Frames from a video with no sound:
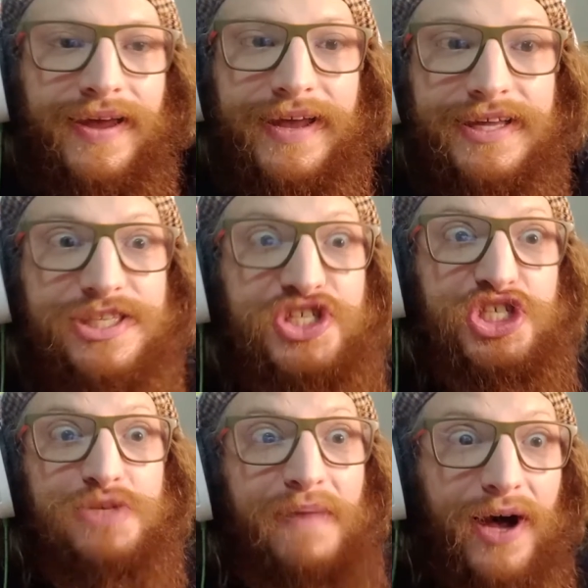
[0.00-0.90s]
It
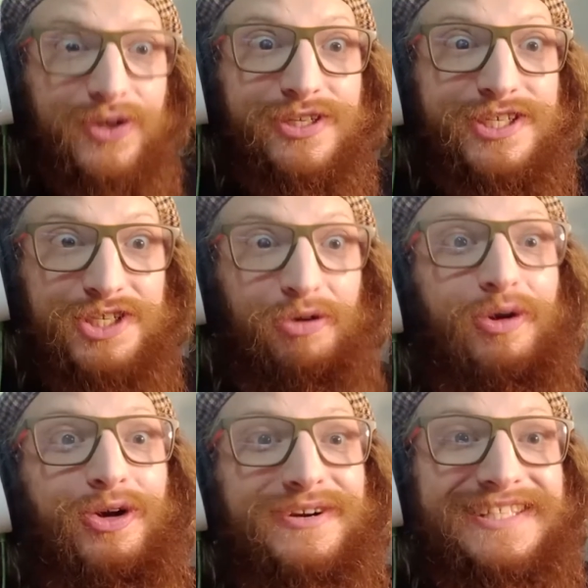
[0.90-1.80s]
smells so
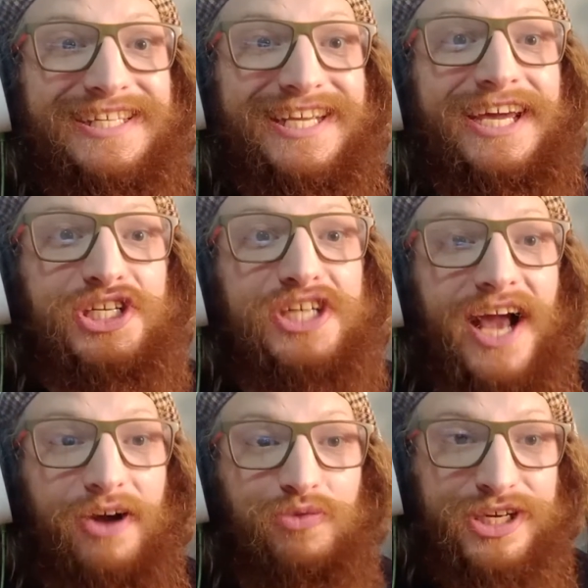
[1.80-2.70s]
good in this kitchen.
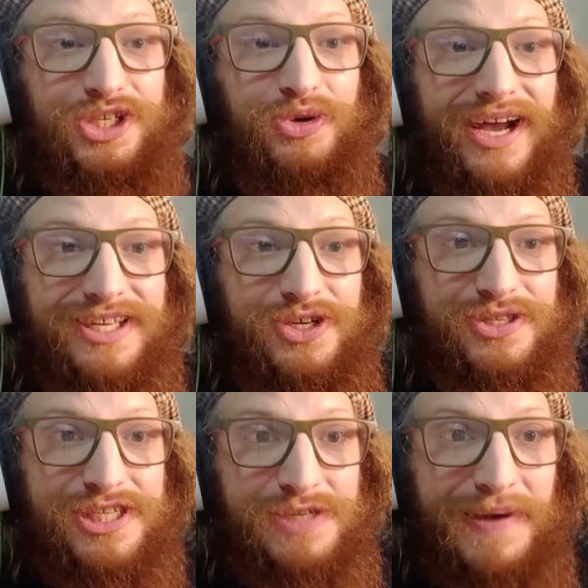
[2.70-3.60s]
I wish you guys could
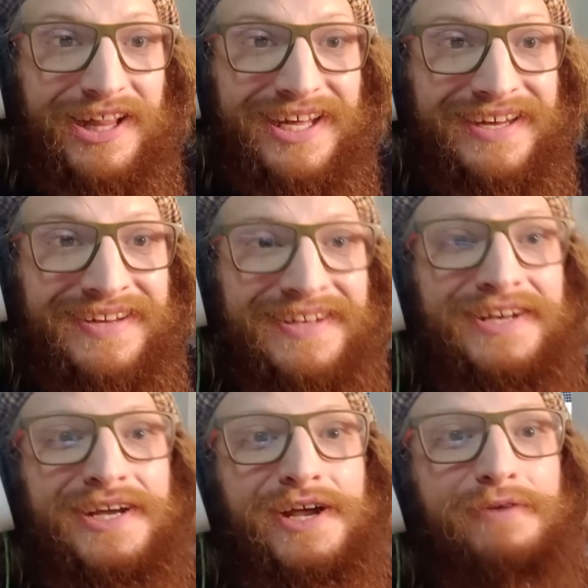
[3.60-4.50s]
smell it.
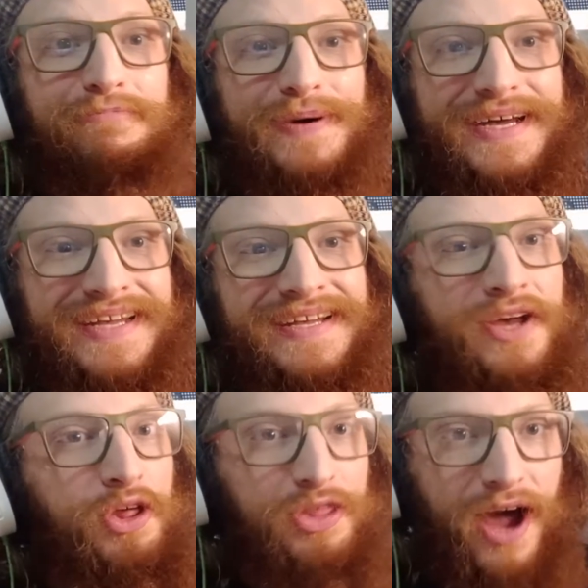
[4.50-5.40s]
But
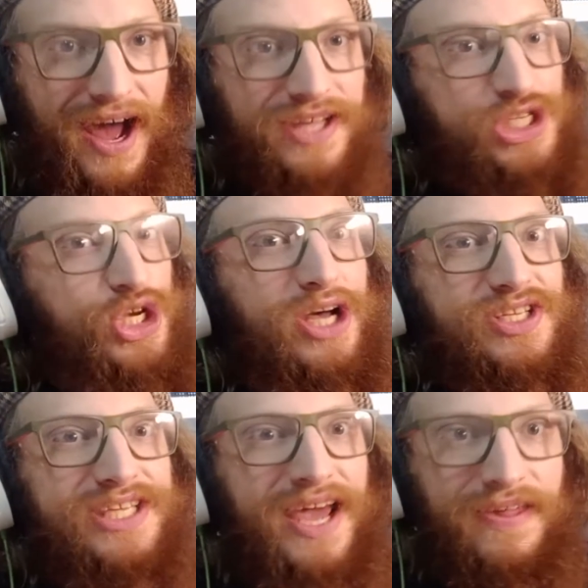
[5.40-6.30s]
the hot
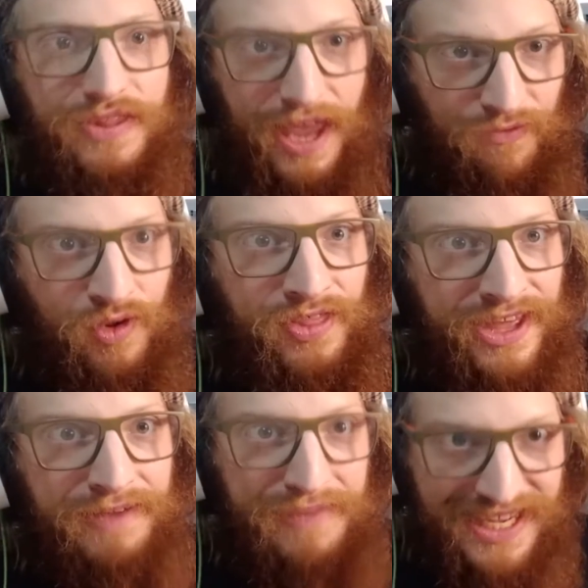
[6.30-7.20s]
sauce and
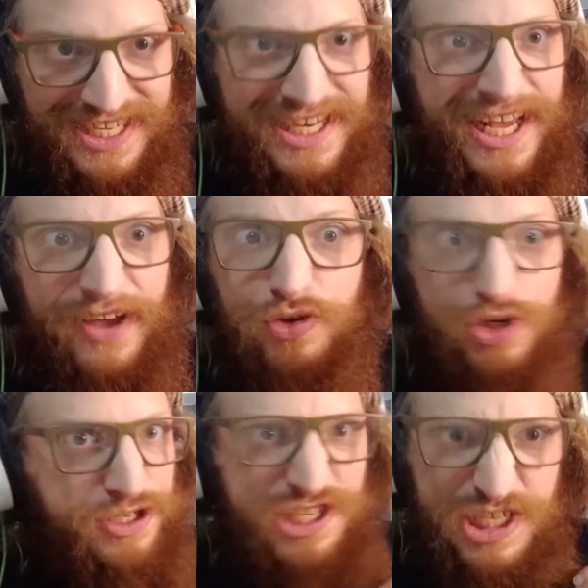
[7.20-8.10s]
everything mixing together
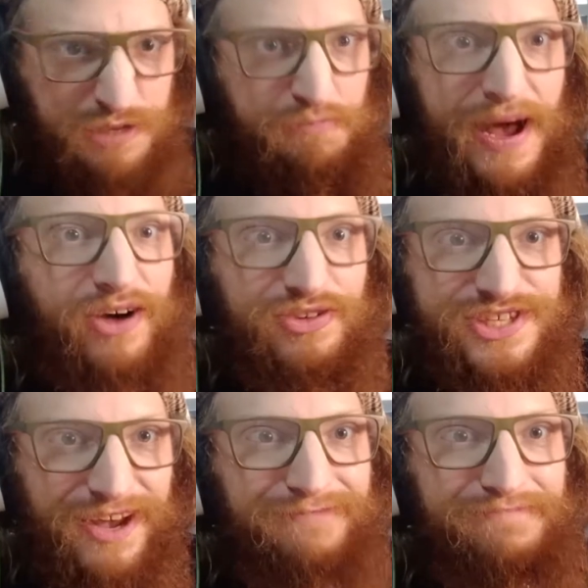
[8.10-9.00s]
just smells
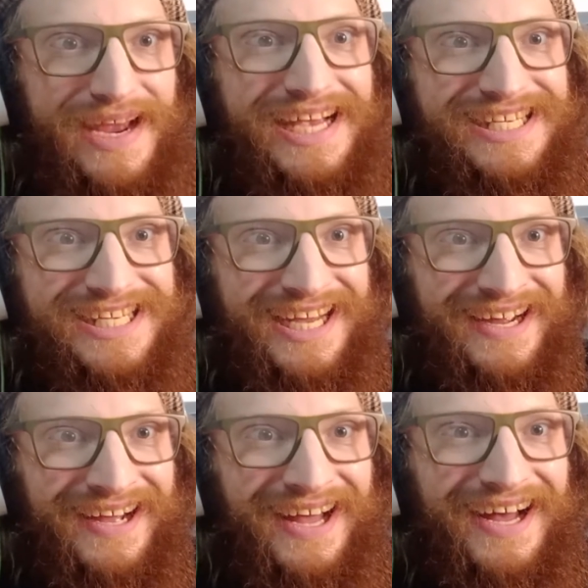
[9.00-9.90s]
amazing.
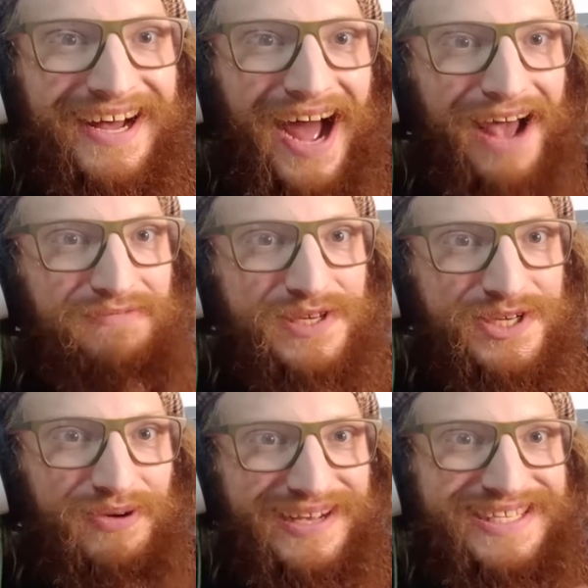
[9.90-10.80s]
I'm
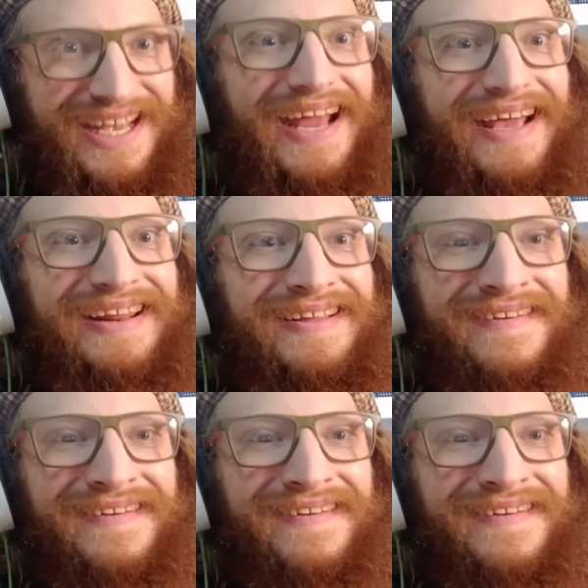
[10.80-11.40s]
so excited.